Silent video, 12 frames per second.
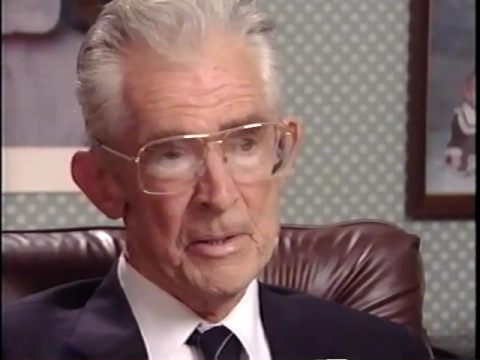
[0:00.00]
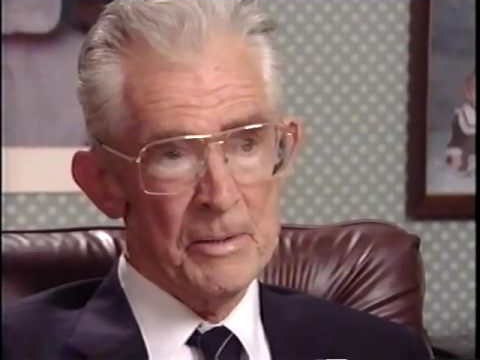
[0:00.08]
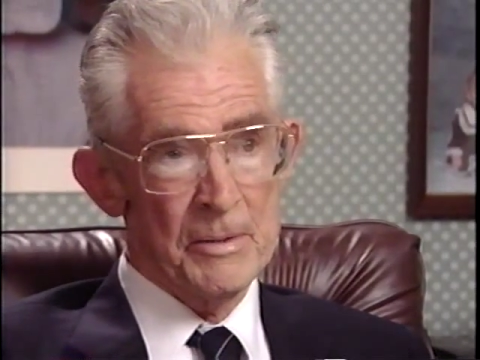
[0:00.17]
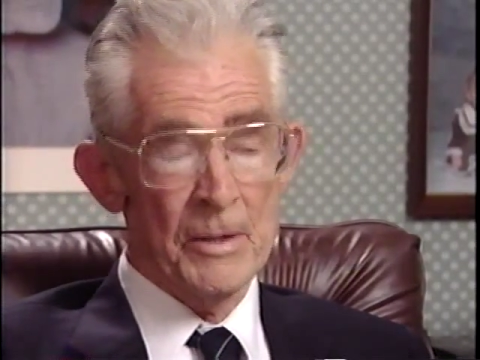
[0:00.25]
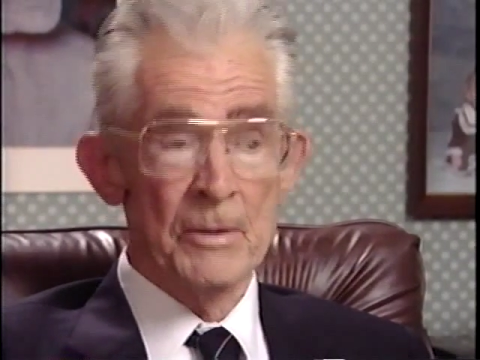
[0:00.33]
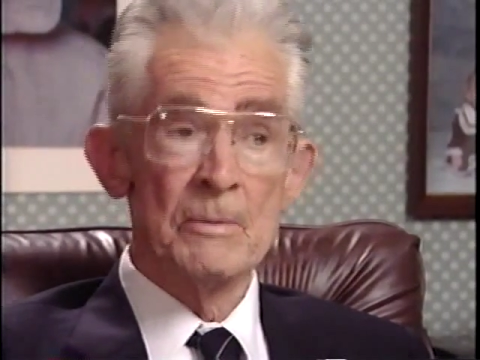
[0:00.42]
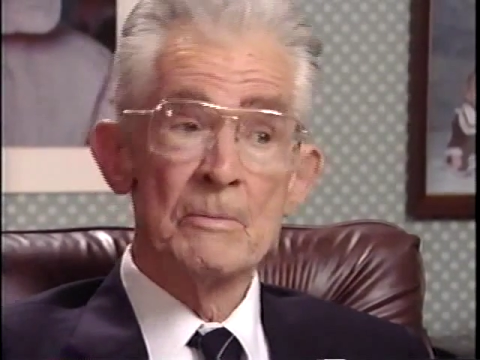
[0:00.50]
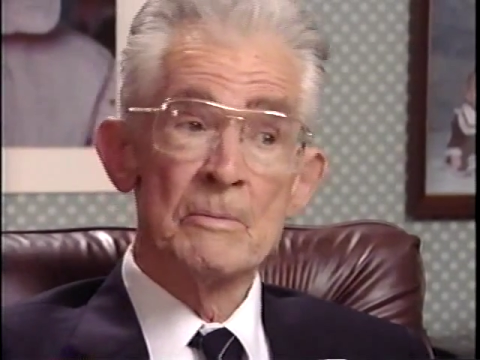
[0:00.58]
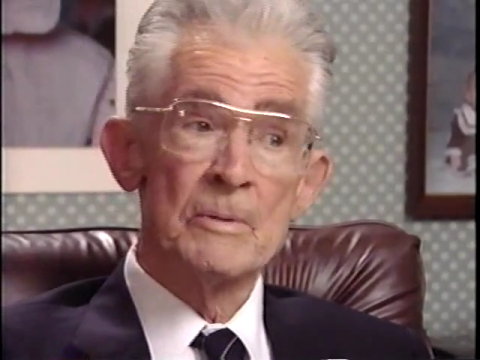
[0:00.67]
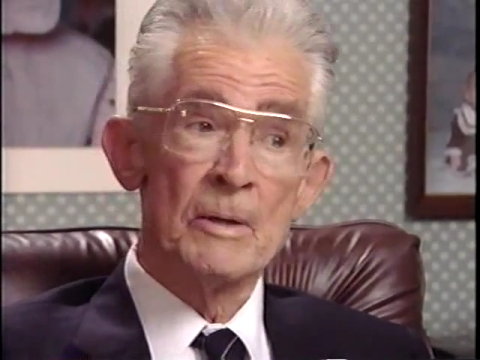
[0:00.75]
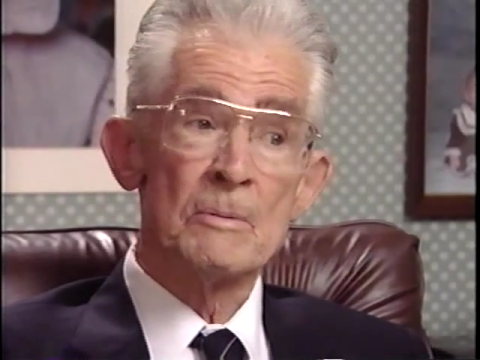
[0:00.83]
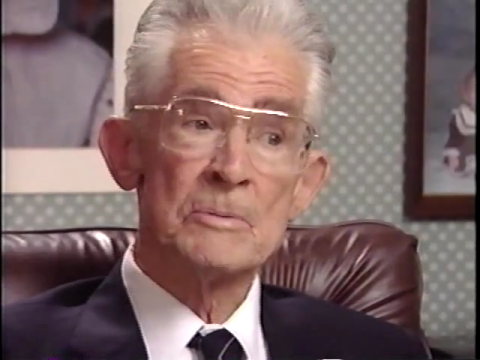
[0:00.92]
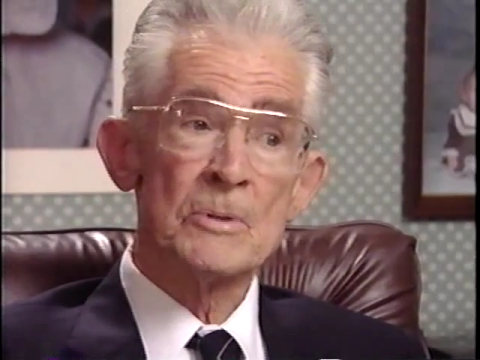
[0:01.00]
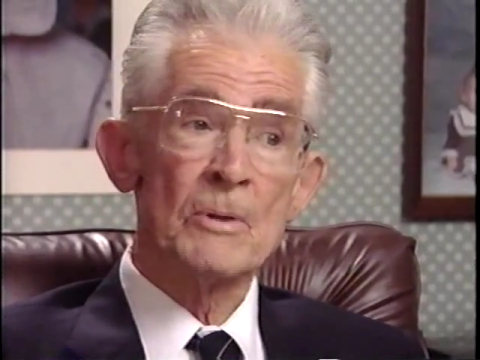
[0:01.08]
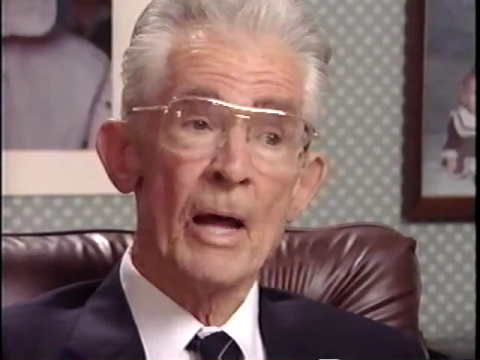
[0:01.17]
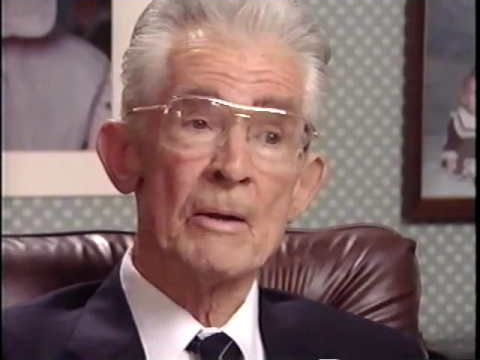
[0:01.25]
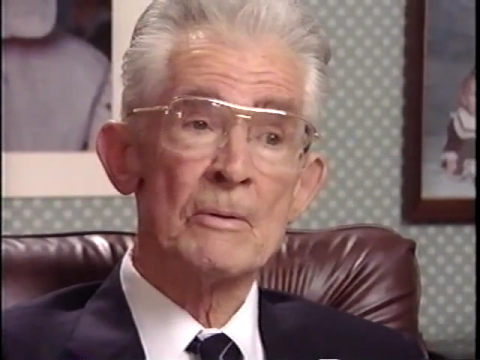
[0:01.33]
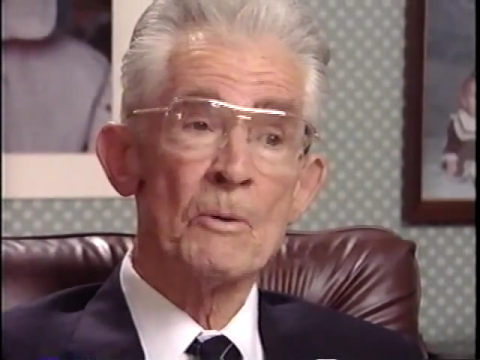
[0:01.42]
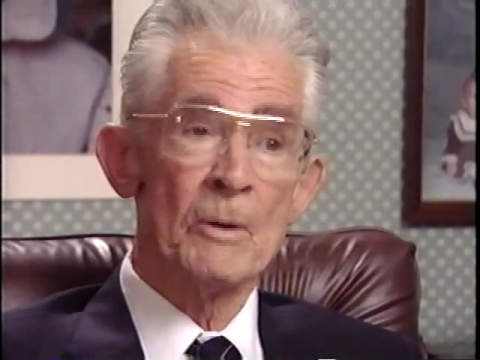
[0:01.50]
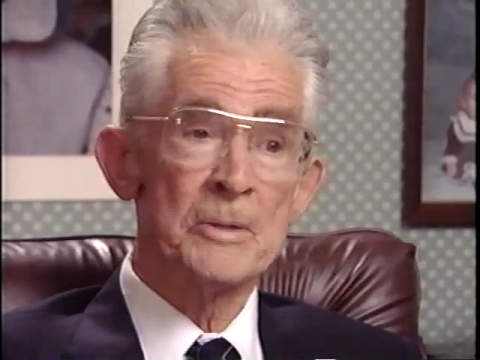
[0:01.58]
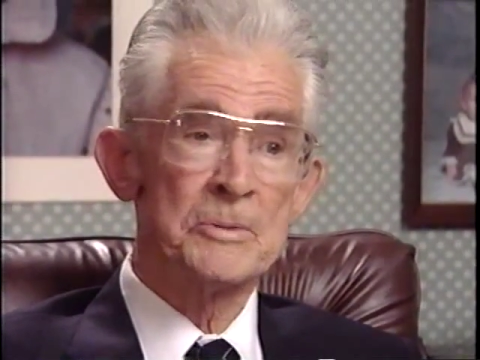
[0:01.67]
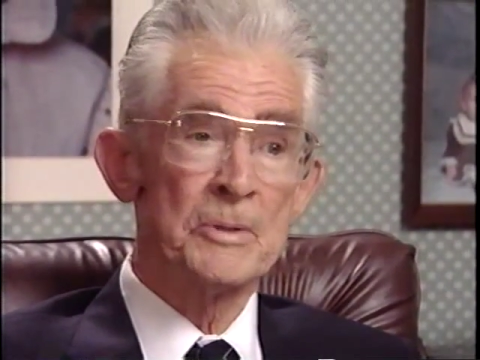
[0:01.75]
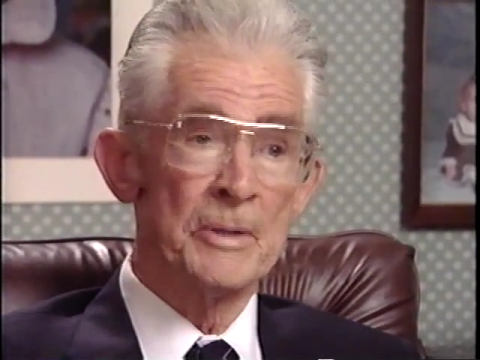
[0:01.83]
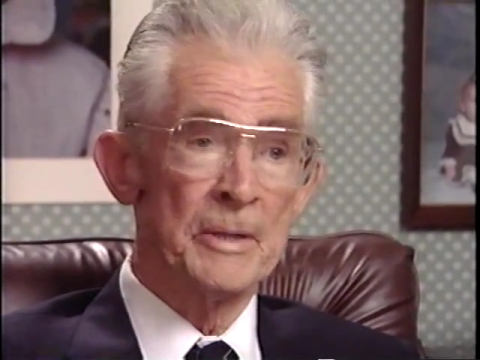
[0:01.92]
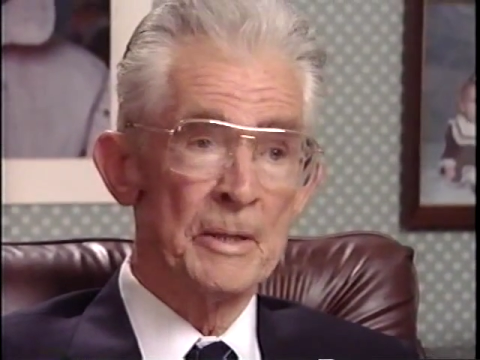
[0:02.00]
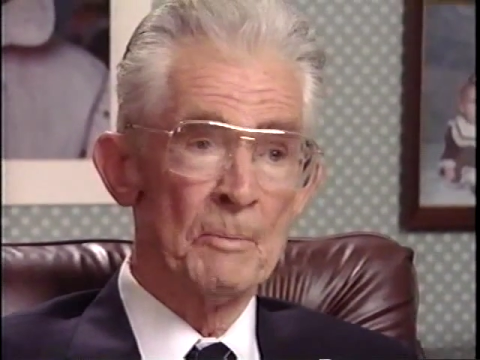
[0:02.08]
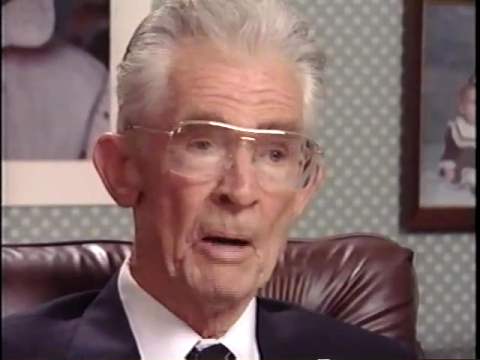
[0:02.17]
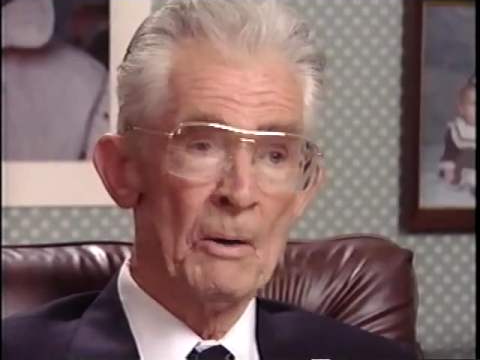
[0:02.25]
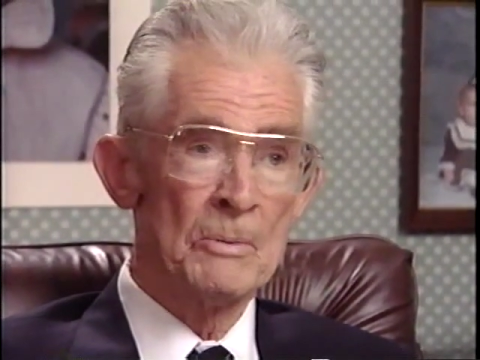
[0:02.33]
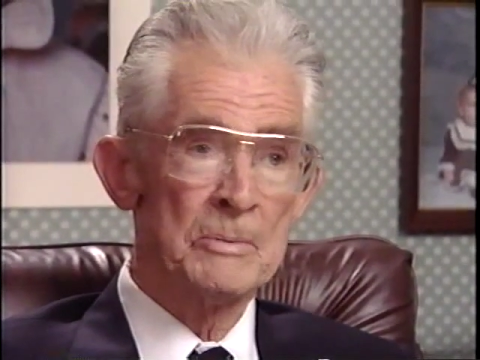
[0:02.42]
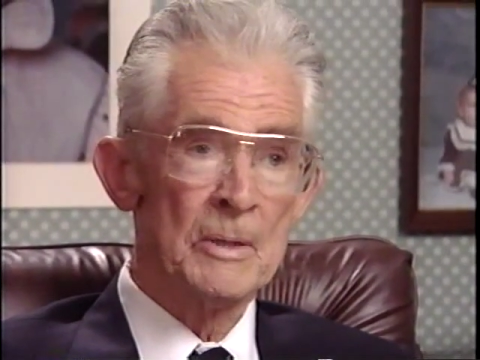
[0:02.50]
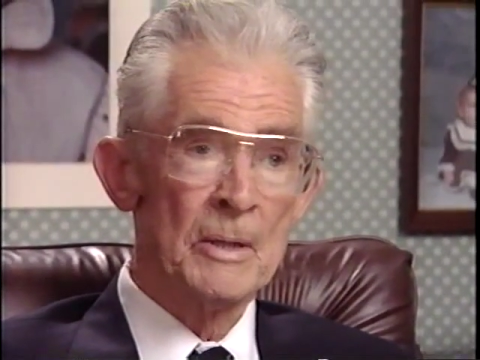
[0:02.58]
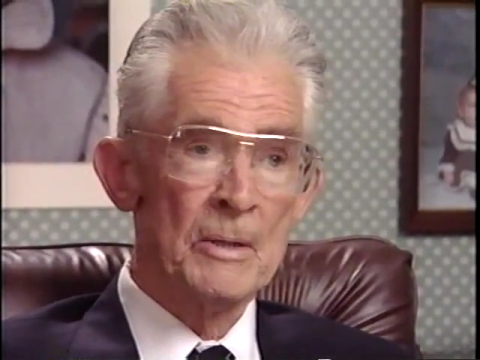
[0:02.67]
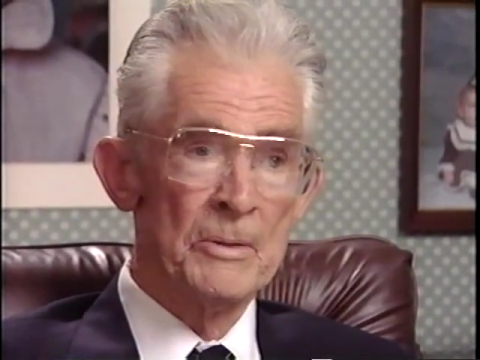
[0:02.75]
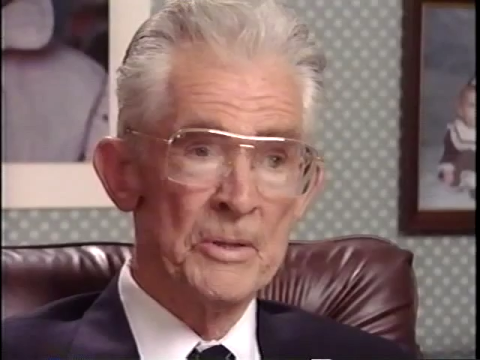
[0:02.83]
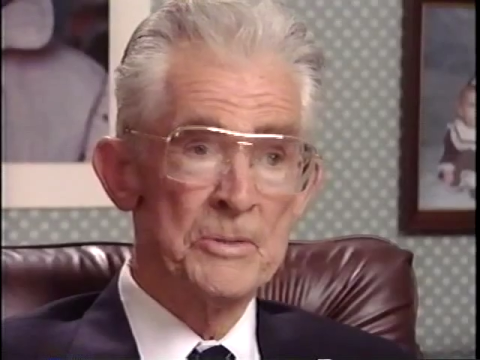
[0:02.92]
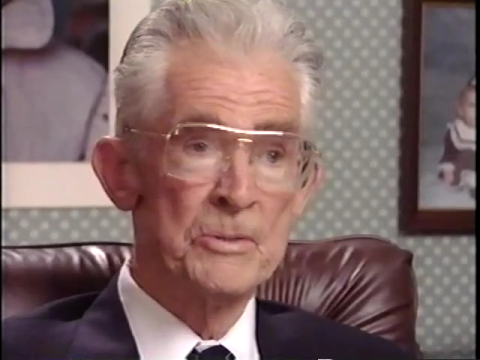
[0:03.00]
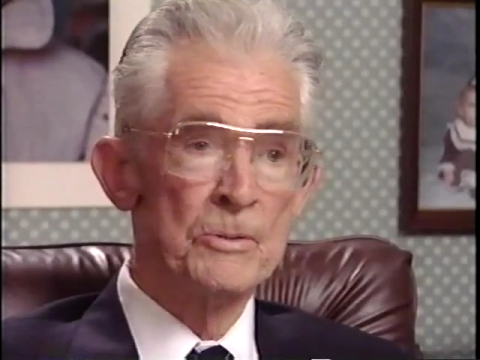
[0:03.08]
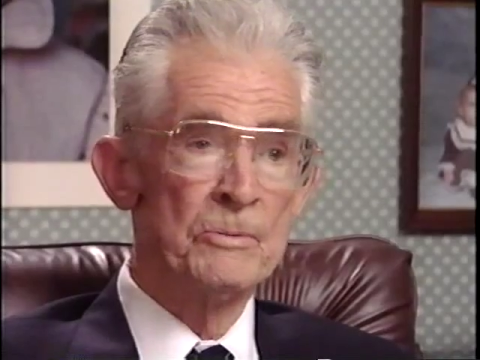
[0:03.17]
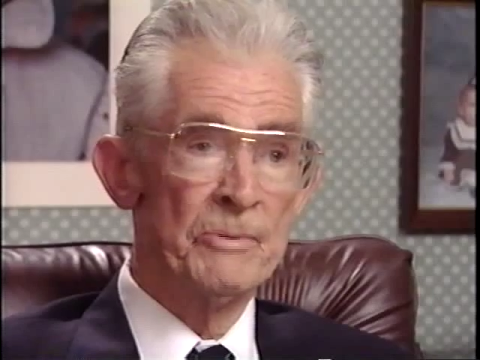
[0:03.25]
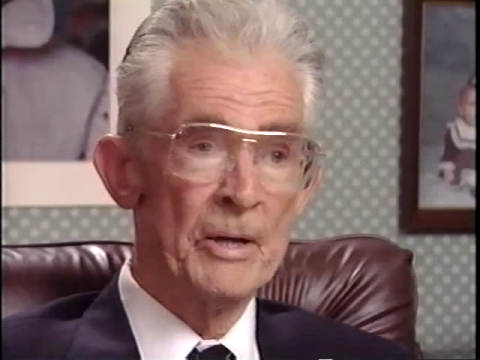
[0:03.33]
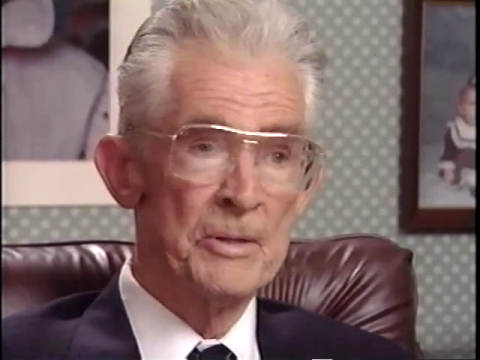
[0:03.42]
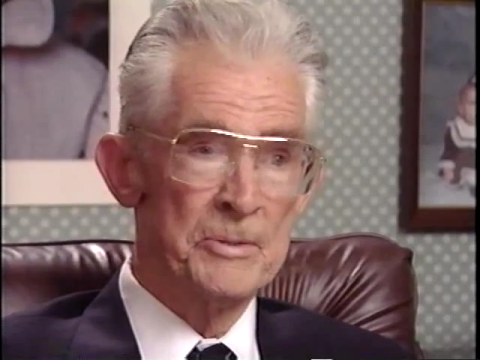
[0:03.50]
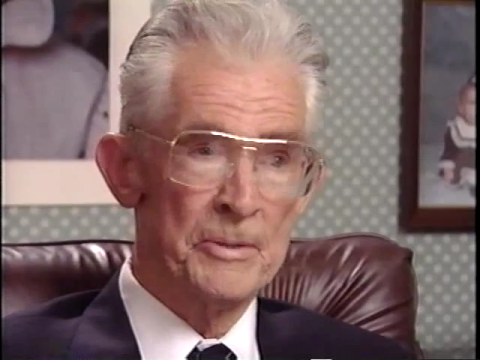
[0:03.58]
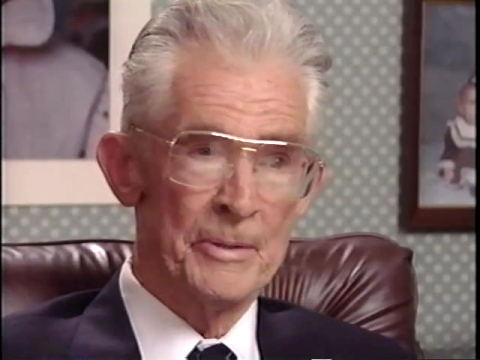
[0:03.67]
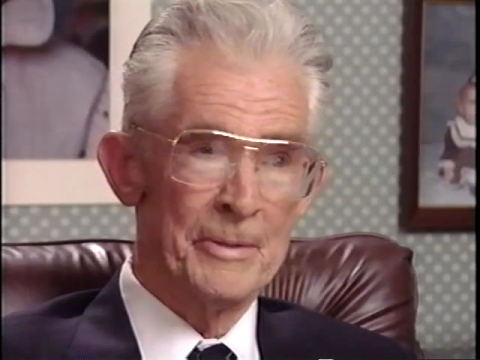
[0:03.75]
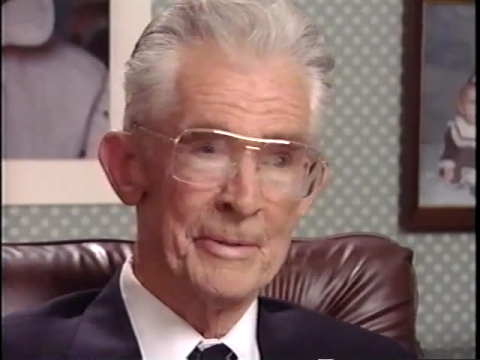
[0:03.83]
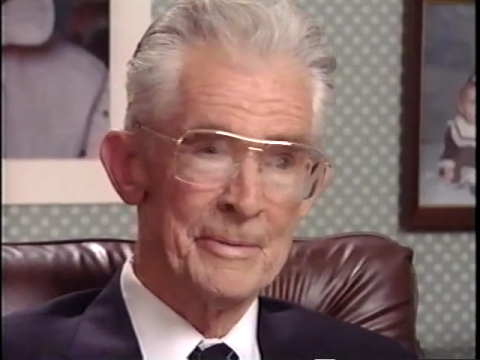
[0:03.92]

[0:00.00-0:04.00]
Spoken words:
there was a lot of questioning about this new venture.